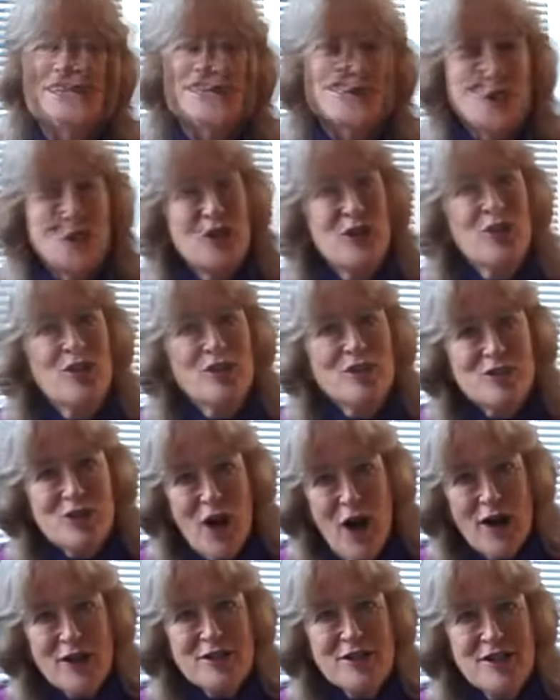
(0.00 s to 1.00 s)
So you can
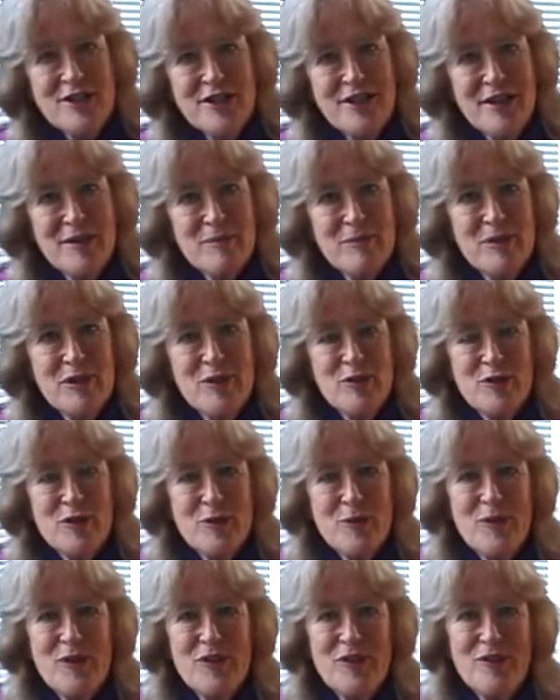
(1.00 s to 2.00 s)
talk to the computer
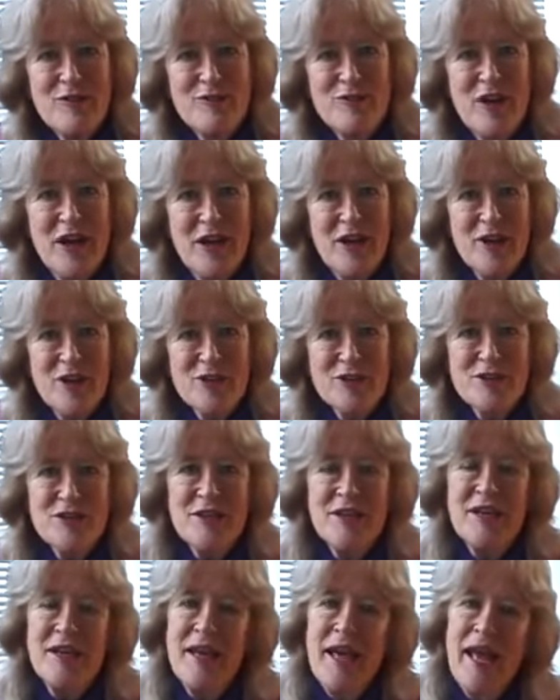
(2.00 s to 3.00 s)
with your fingers,
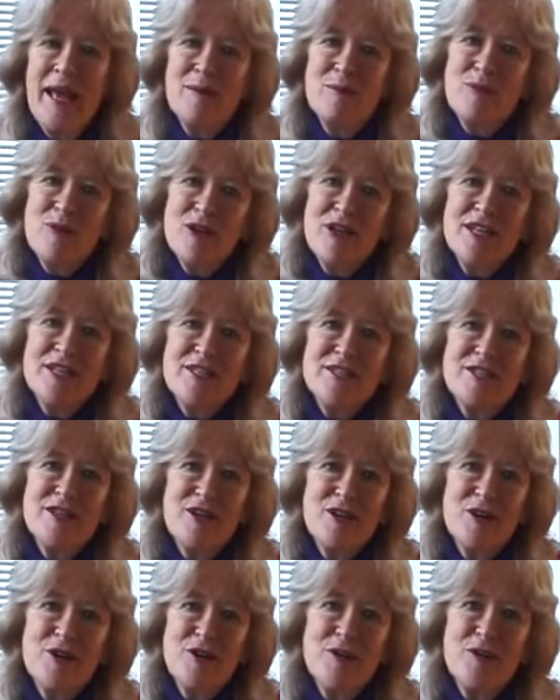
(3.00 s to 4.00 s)
and pretty
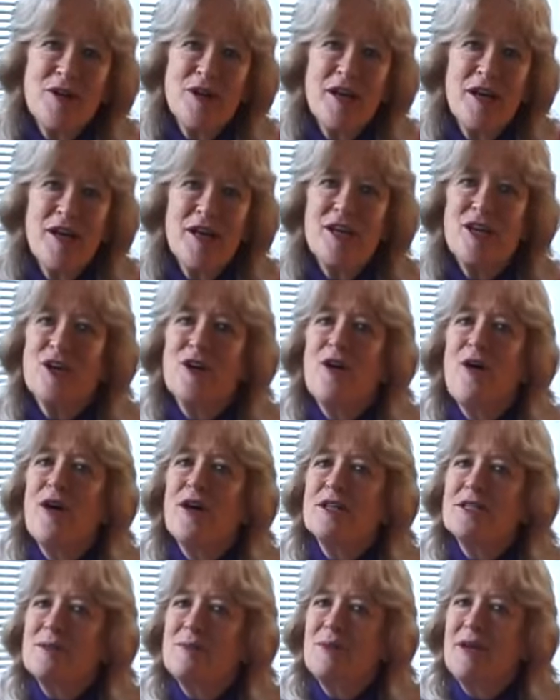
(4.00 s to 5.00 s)
soon you're
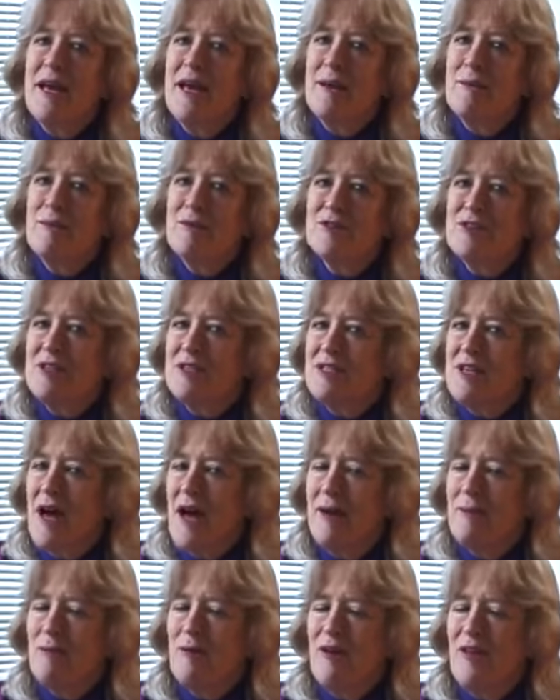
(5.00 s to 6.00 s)
going to be able to
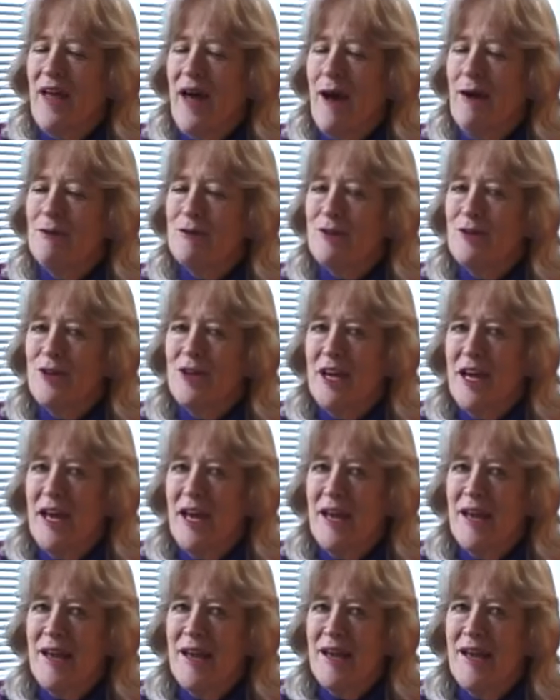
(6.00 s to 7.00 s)
type without
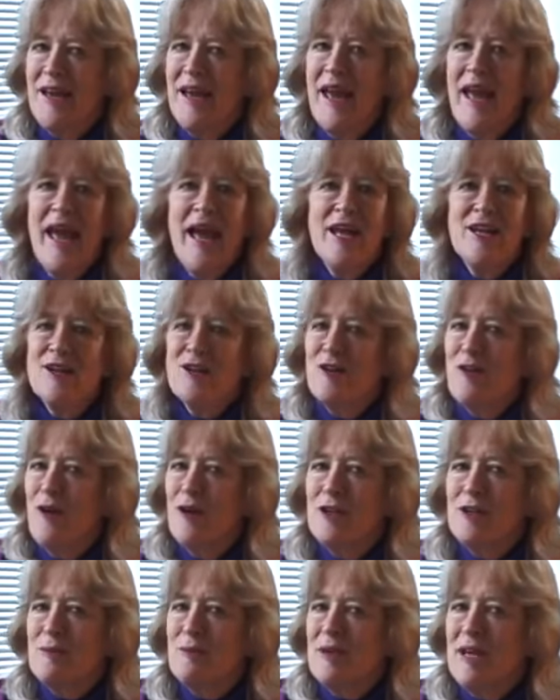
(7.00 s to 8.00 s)
looking, and you're
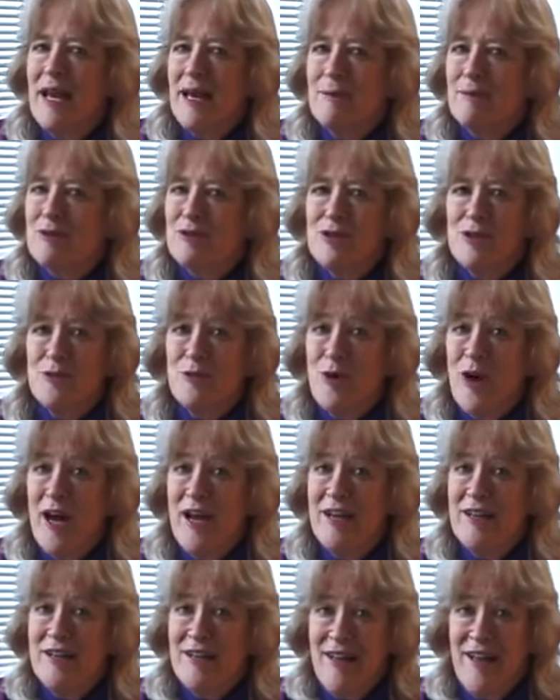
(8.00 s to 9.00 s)
going to be able to
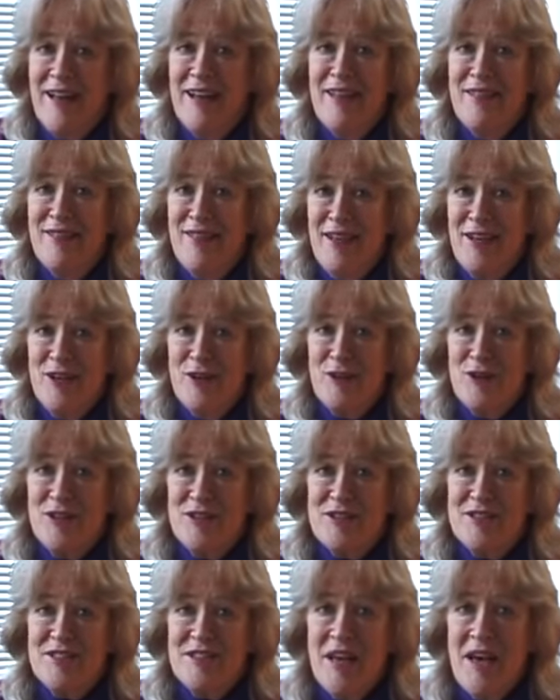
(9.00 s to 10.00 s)
write anything you can
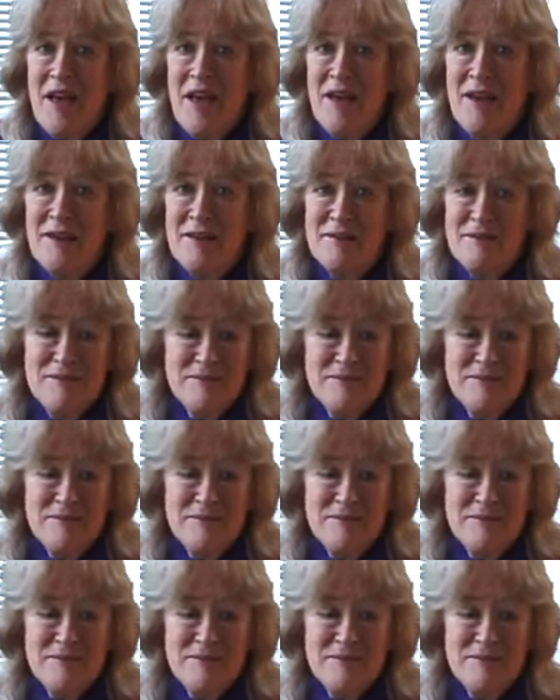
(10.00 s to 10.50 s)
say.